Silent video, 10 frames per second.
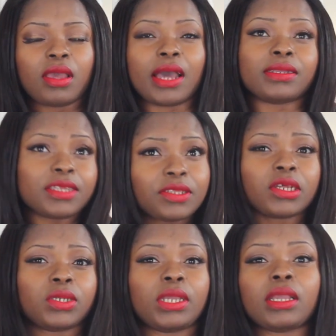I did
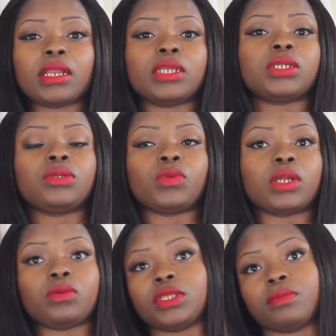study English when
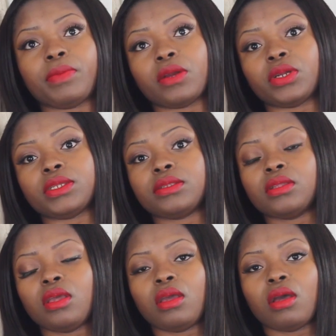I was in Paris
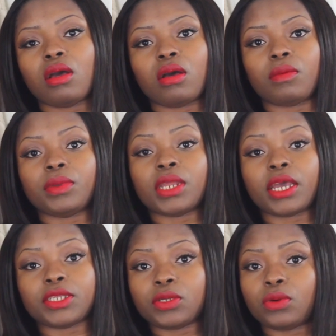um, in
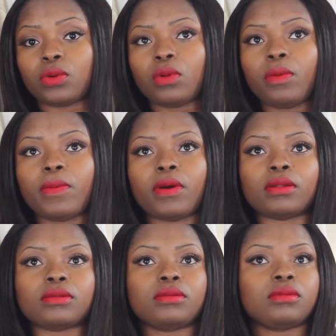high school,
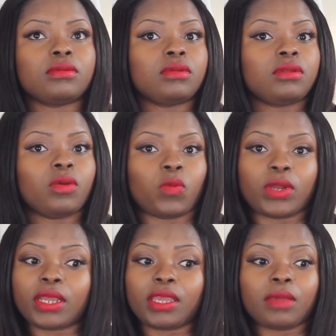but
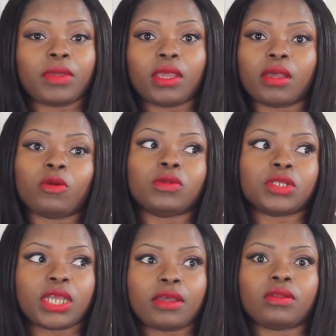when I came here, I
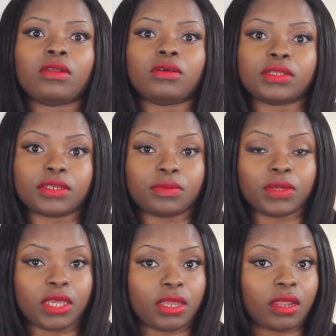was kind of lost at the
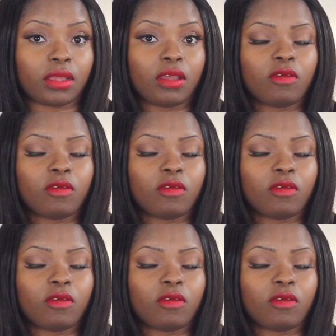beginning.